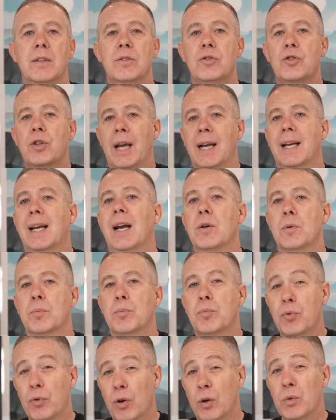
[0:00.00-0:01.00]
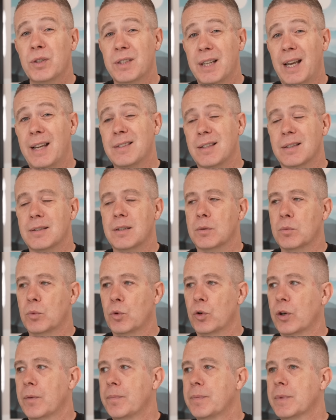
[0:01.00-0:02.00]
checkout process, as it
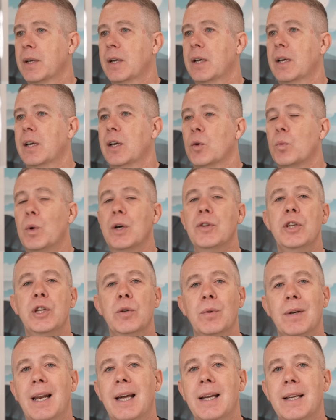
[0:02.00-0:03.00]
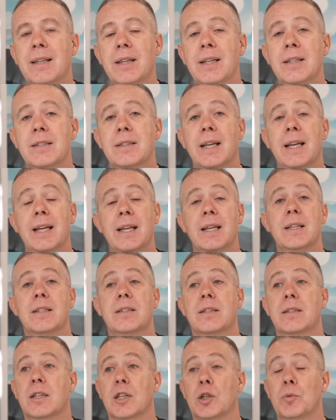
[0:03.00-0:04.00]
were. Whether you like this
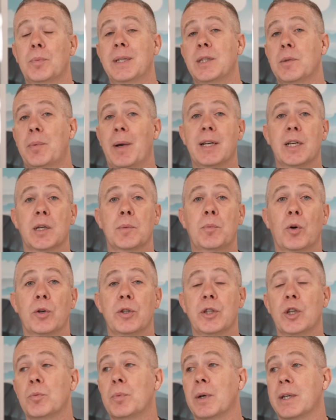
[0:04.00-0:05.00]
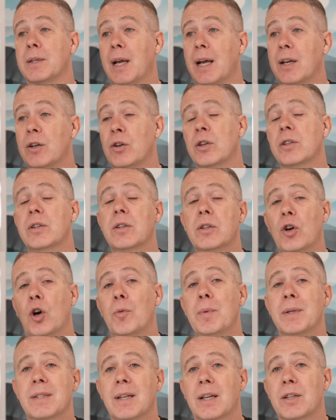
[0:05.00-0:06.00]
is going to be dependent upon you, but a lot of the
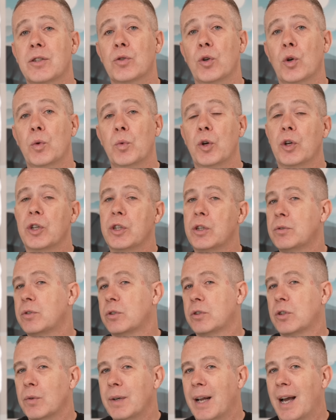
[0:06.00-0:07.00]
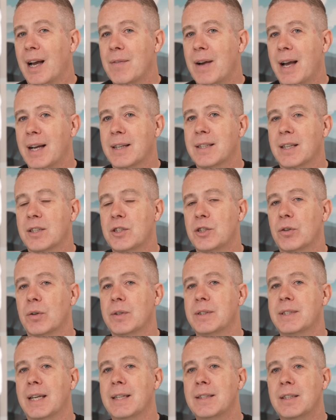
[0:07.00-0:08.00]
comments that I saw were you don't have access to your own
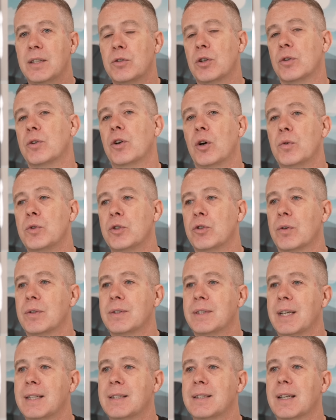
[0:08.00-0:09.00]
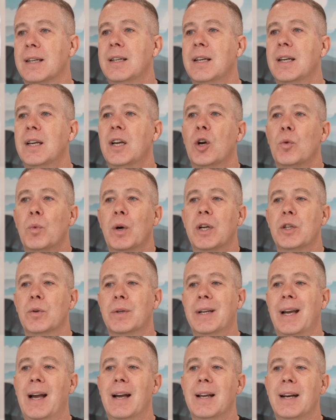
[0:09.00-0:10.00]
data, you don't own your own data. Well, you
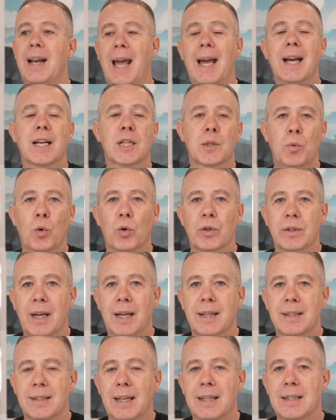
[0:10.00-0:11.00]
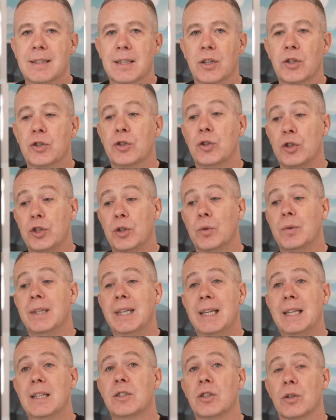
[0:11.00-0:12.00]
can export that data should you
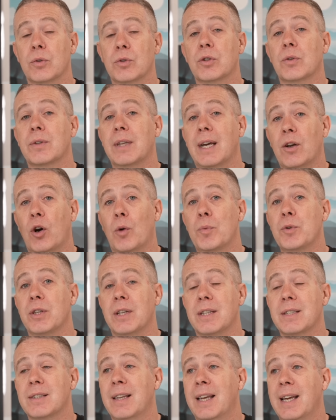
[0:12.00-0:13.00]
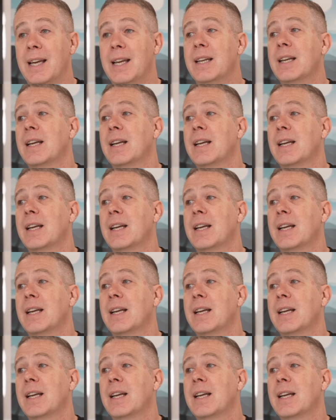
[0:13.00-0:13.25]
need to, so that option is there